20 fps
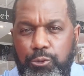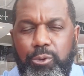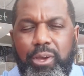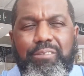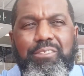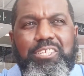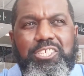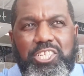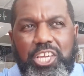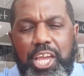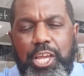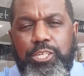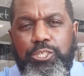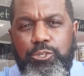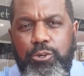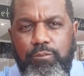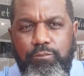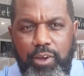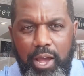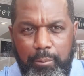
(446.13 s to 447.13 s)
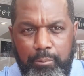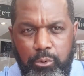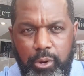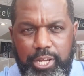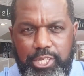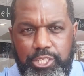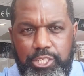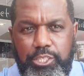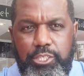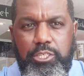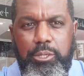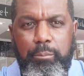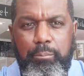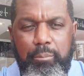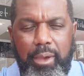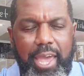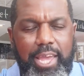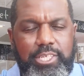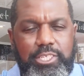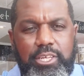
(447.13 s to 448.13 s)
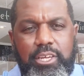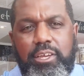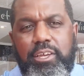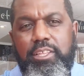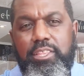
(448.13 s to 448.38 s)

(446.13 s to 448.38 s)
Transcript: You have to change your vibration to match